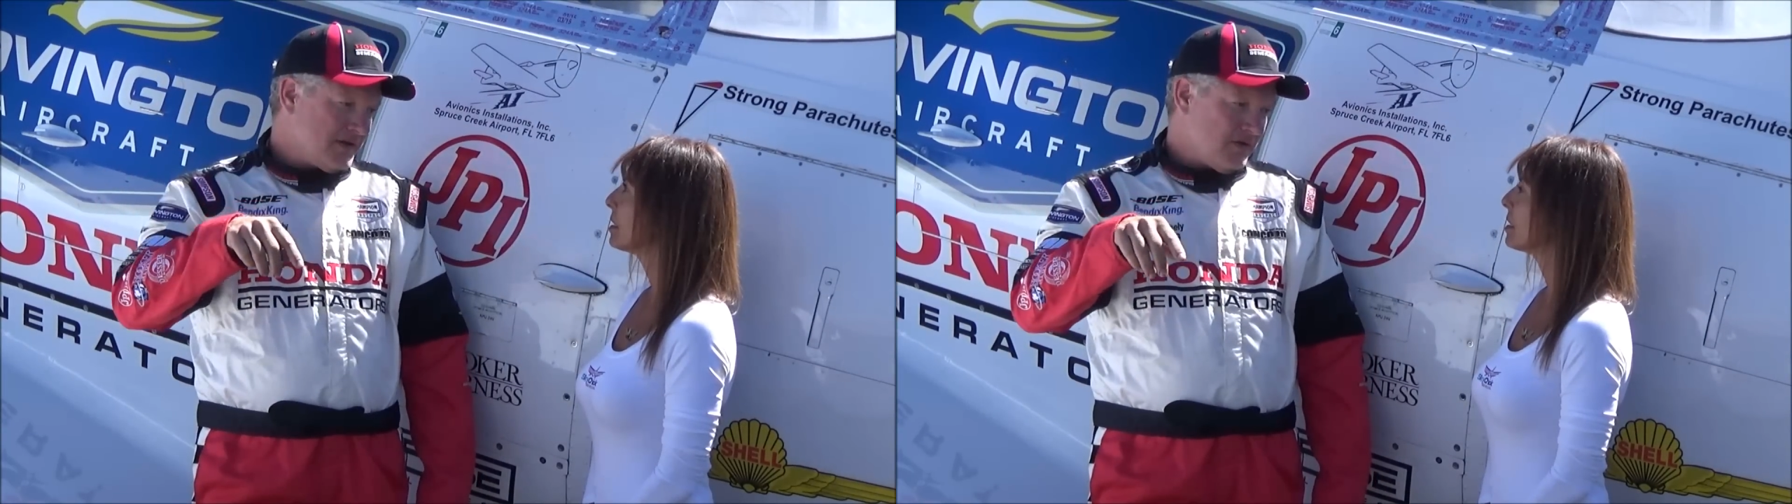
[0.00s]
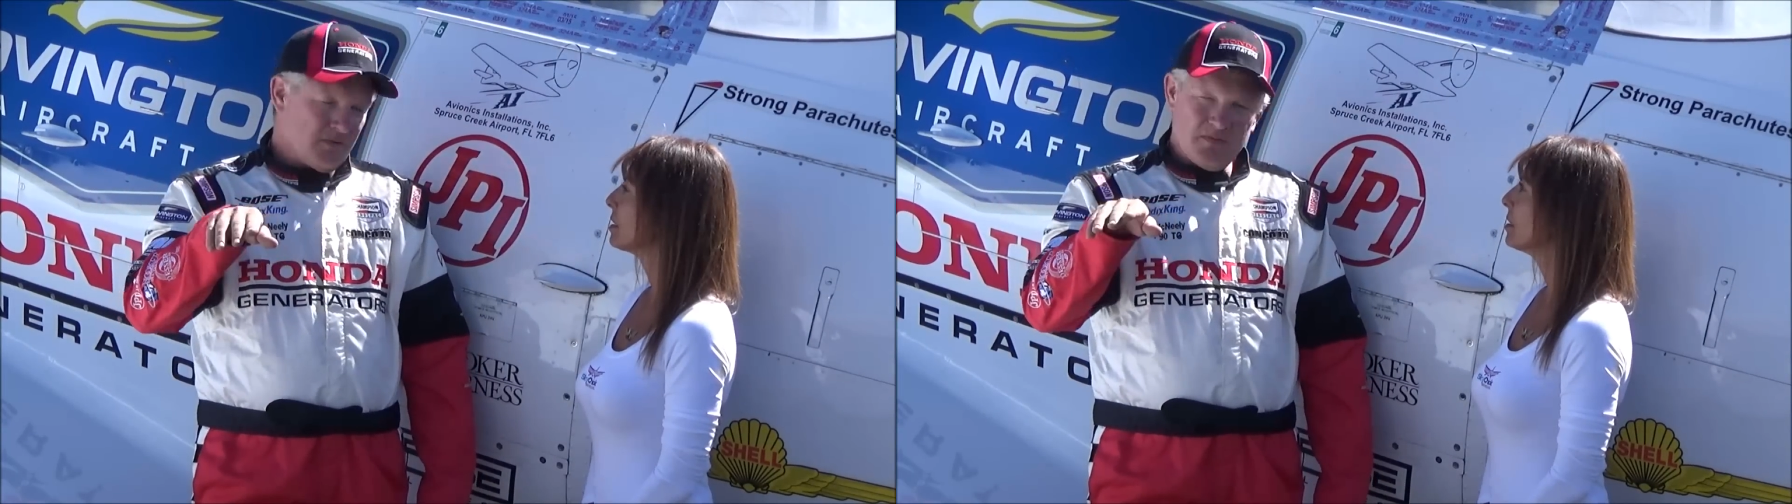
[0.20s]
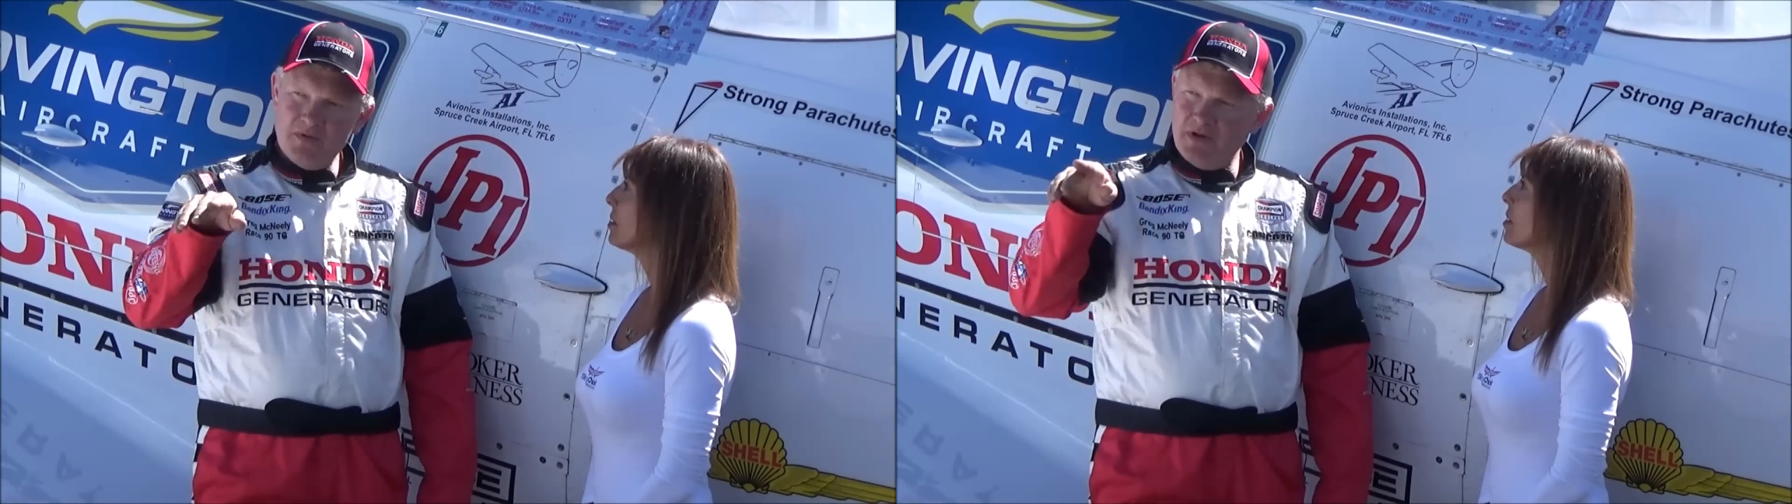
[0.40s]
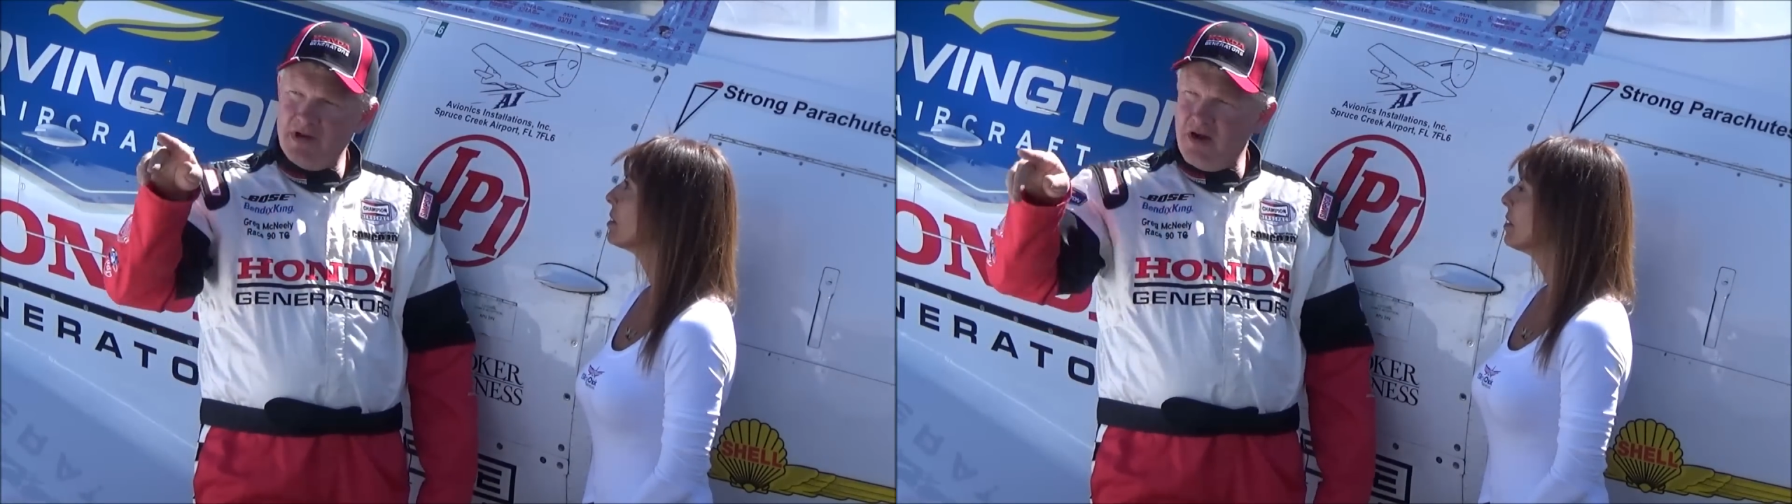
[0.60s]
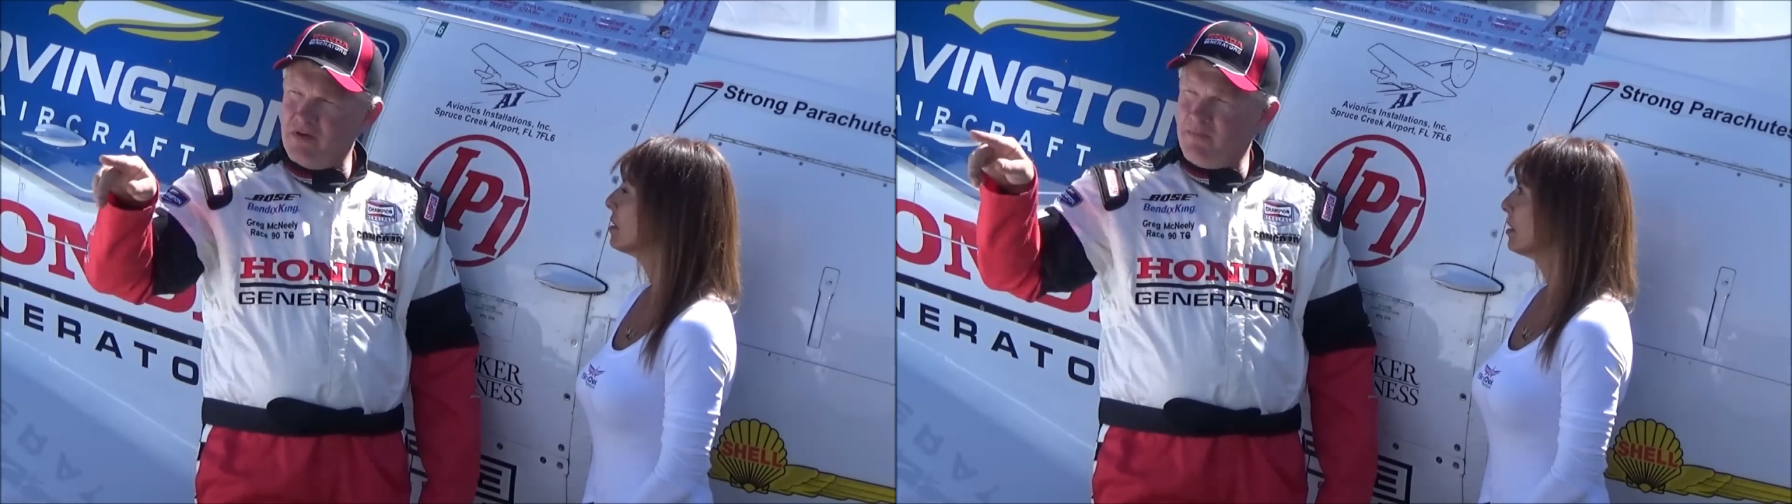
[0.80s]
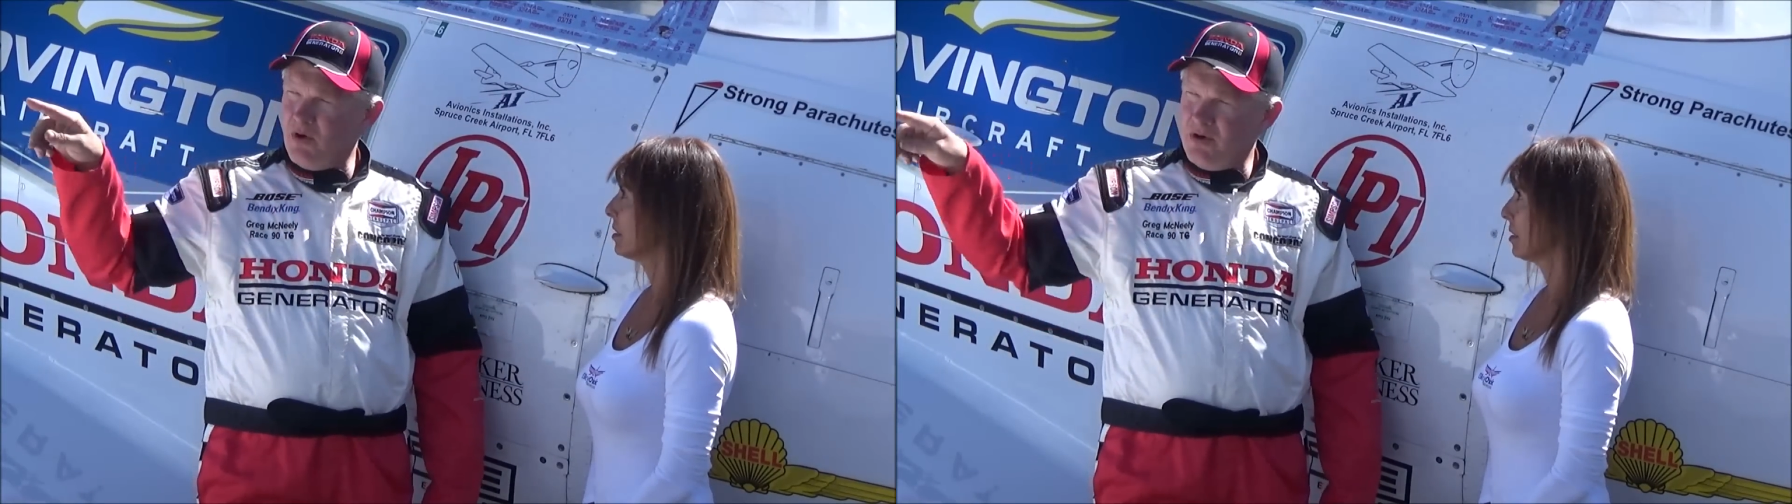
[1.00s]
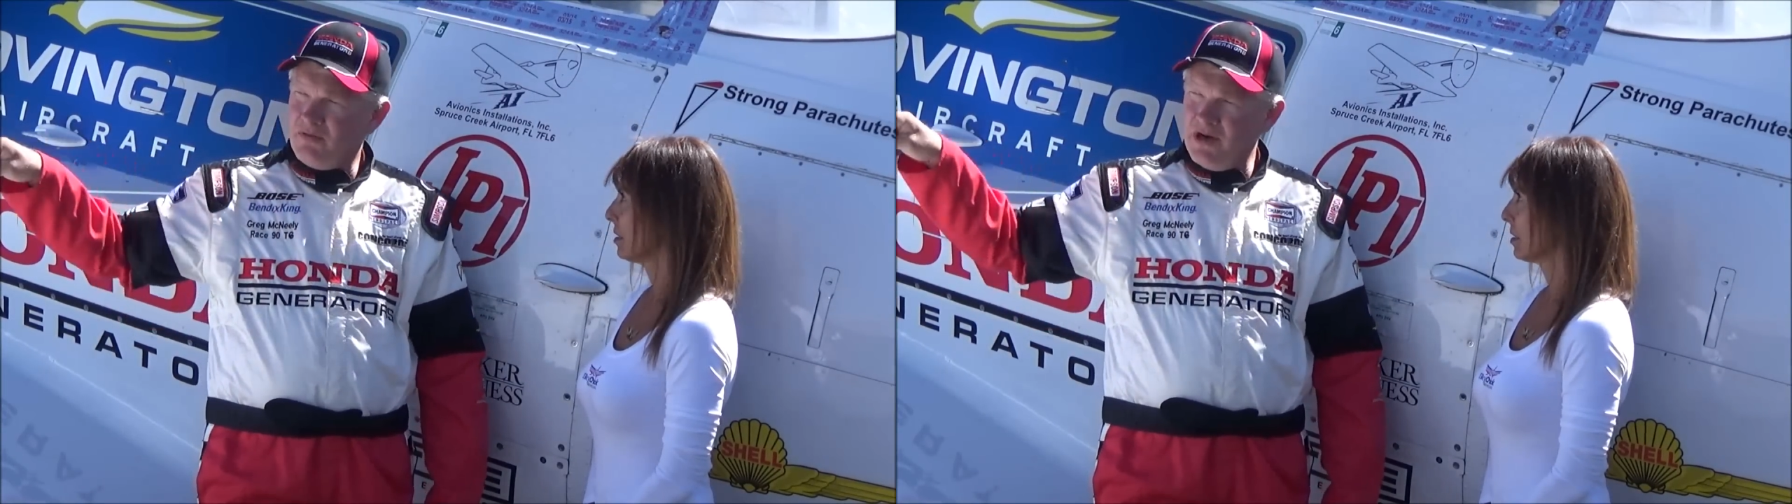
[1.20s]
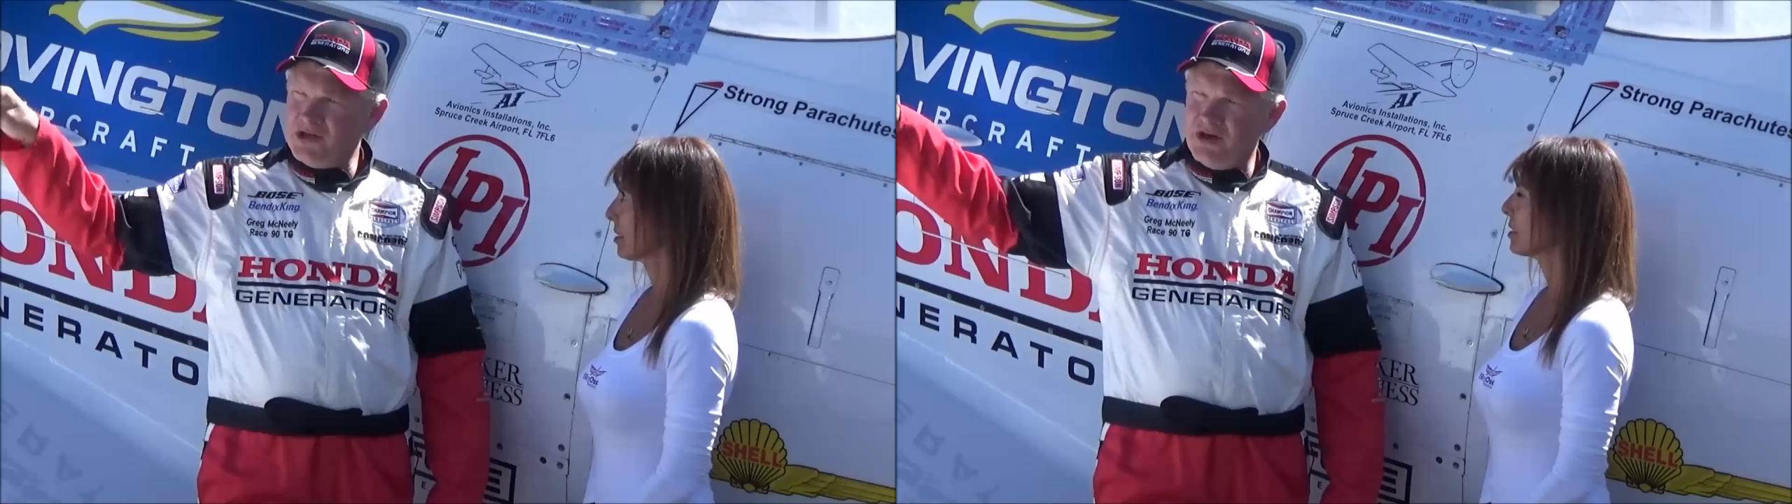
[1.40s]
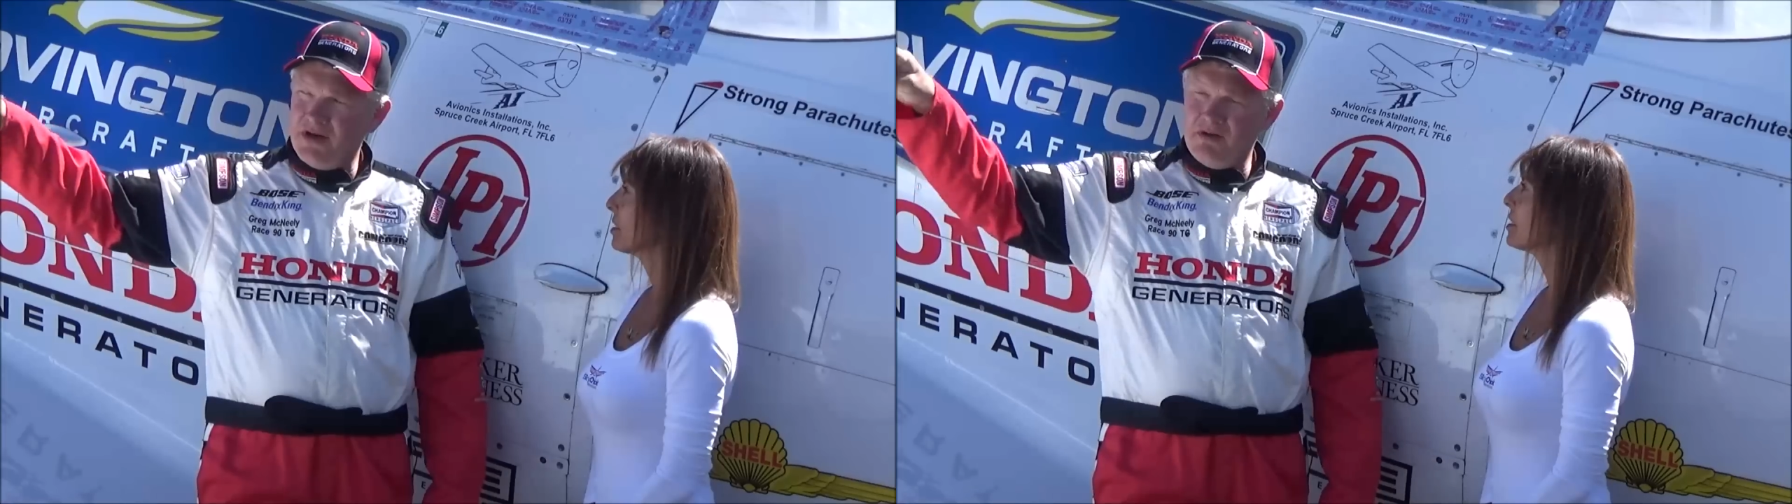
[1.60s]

So every part of the racetrack,